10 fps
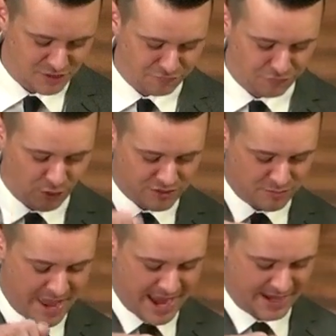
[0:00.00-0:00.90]
is the
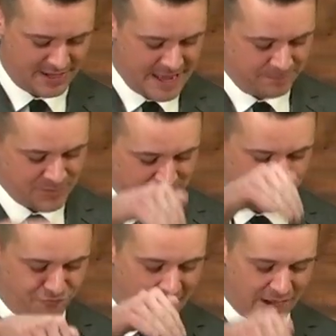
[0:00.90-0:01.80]
fourth man in
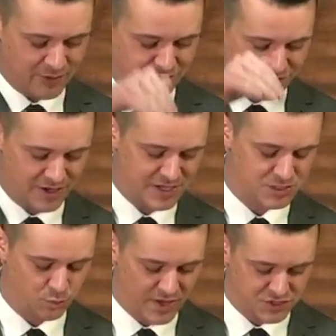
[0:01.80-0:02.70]
the fiery
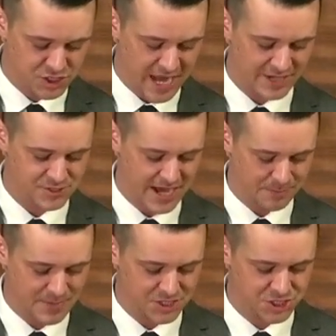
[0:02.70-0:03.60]
furnace with
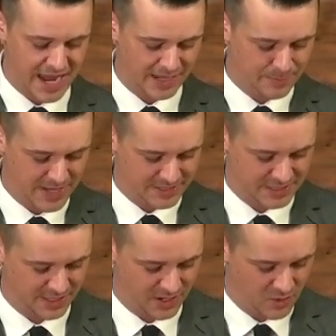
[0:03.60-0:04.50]
Shadrach, Meshach,
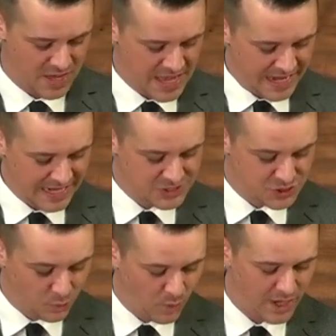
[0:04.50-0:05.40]
Abednego.
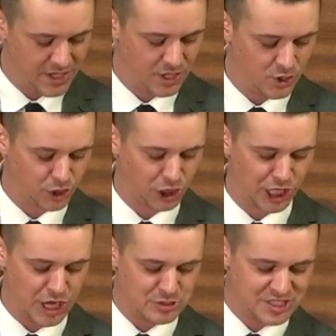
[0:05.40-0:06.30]
He's the one who
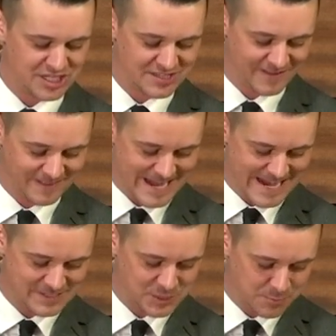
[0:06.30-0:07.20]
closes the
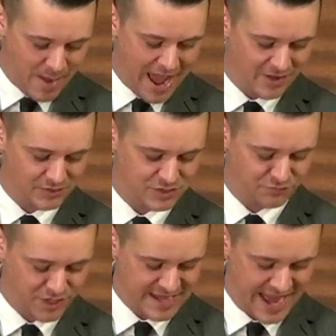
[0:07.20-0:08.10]
lion's
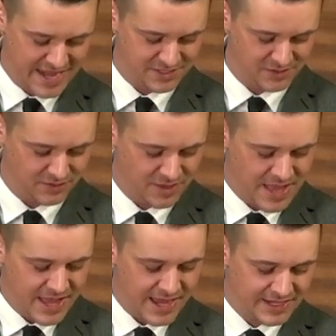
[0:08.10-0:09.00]
mouths for Daniel,
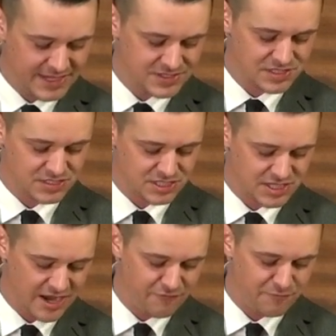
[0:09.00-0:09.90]
and he is the
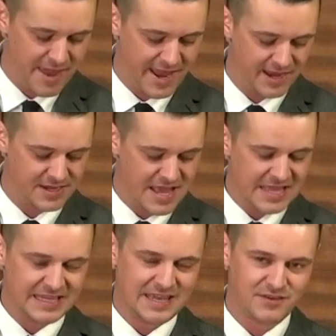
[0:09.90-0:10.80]
Son of Man
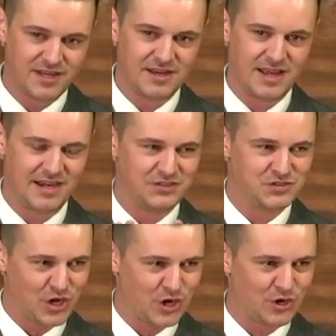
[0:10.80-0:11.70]
given an
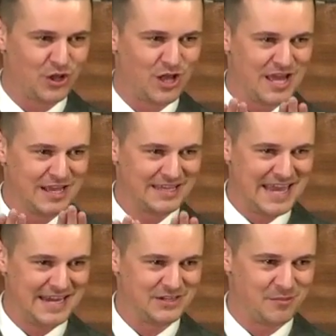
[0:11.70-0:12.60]
eternal
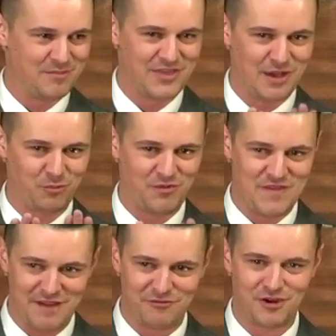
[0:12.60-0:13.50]
kingdom that will
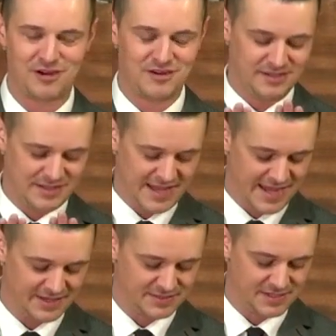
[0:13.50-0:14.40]
never
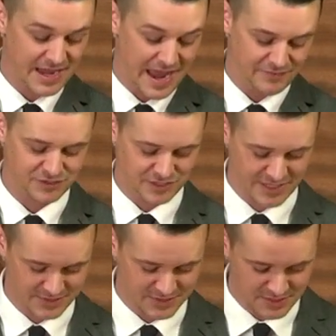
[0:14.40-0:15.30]
end after
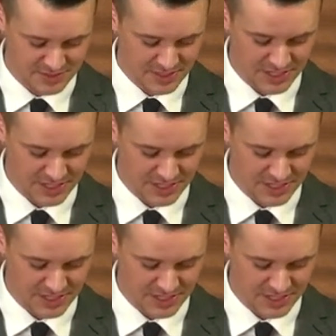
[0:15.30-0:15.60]
his